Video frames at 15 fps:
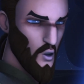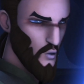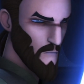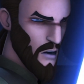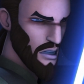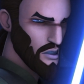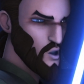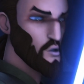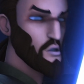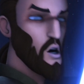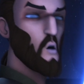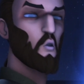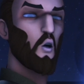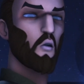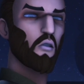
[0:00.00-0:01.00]
you must use
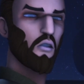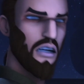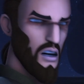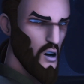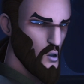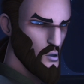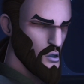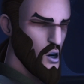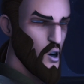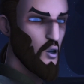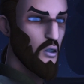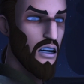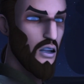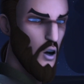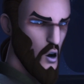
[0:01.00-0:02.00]
all your skills
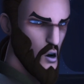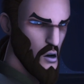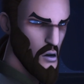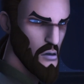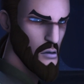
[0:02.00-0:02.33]
together.